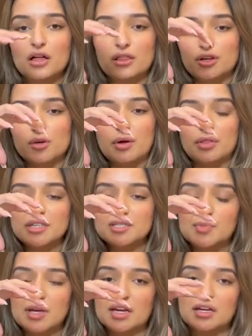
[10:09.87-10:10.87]
They're about this
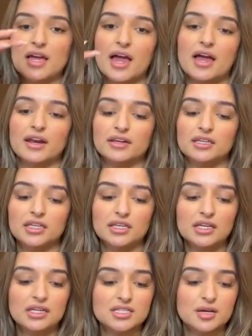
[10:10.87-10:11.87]
big and he
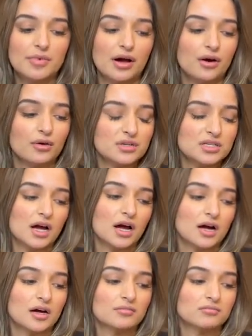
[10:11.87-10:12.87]
eats about
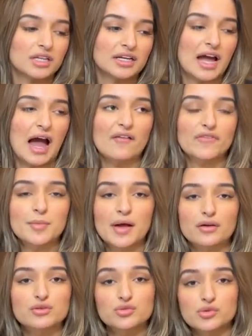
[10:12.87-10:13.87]
um, like half a
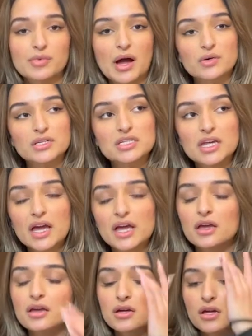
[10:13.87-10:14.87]
pound to a pound a
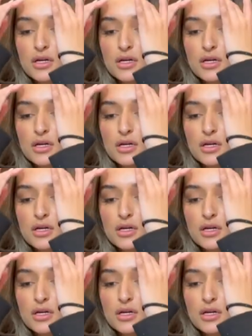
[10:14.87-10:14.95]
day.